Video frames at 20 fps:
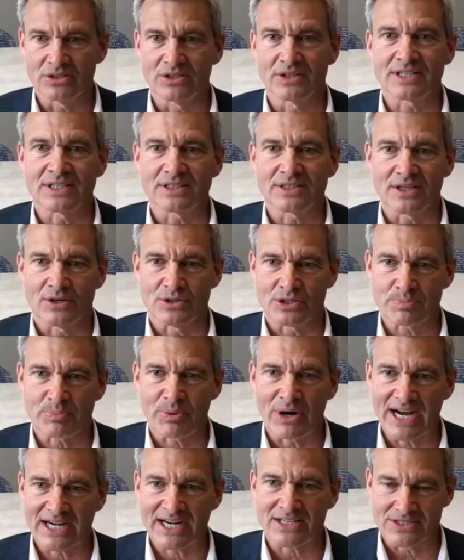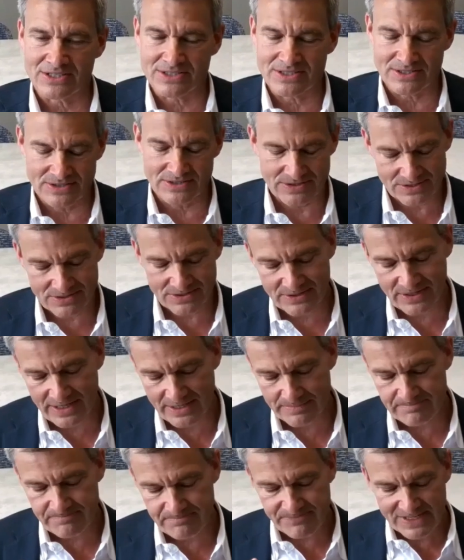a look at those practices
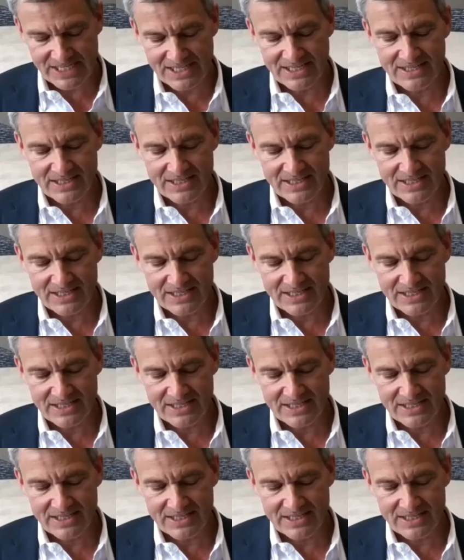that